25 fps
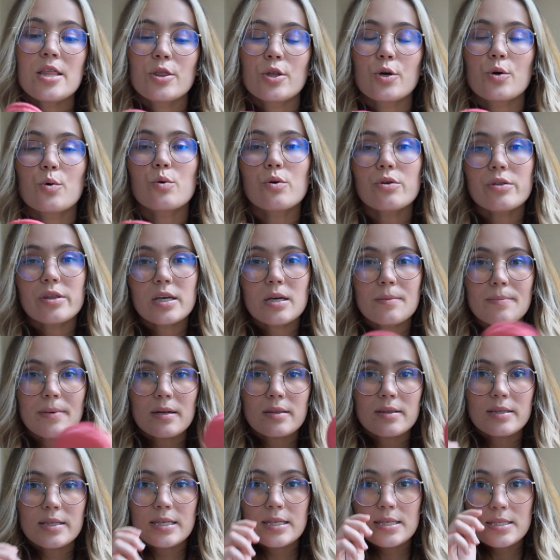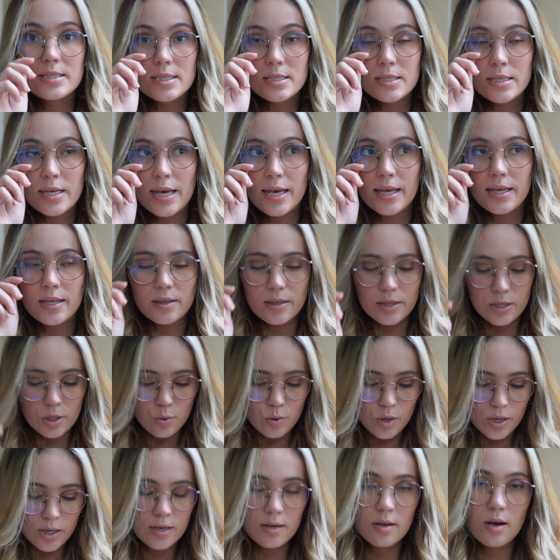The cool thing about these is that
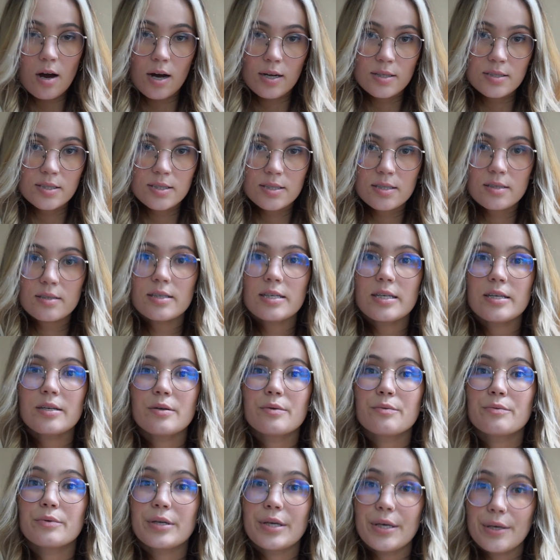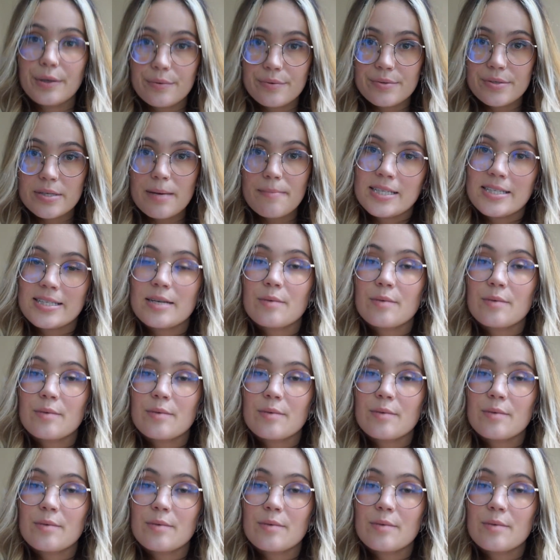you can constantly reuse them,